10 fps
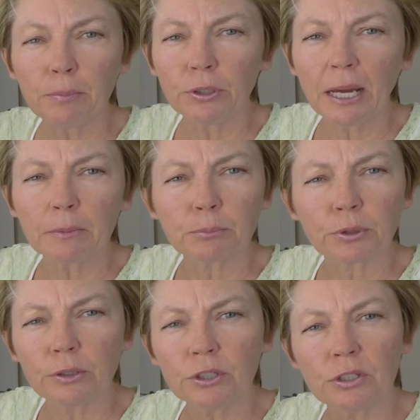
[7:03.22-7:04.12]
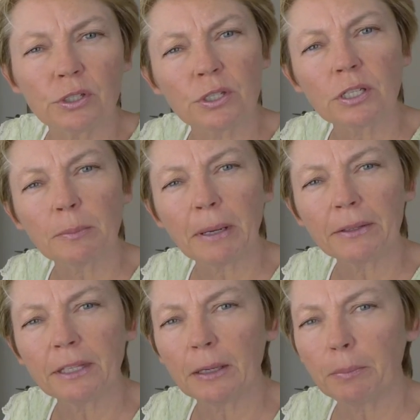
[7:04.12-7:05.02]
put out brochures
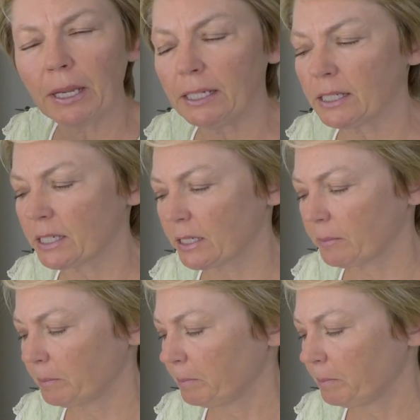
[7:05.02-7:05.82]
about their paints.